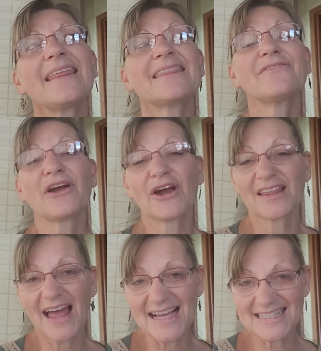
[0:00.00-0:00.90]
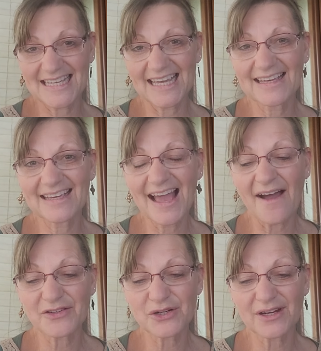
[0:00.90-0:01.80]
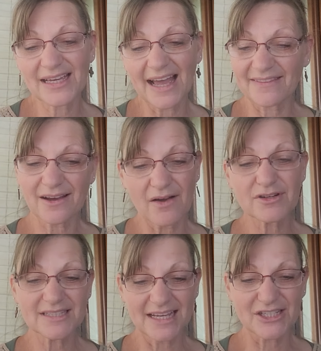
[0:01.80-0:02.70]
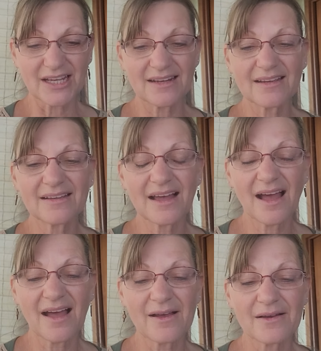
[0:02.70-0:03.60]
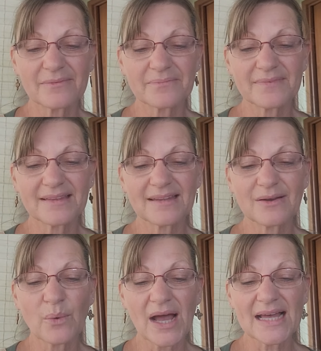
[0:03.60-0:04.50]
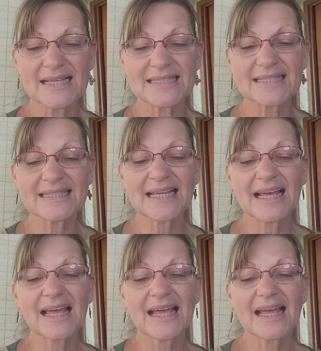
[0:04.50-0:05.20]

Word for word: the very last thing after he had that conversation uh, was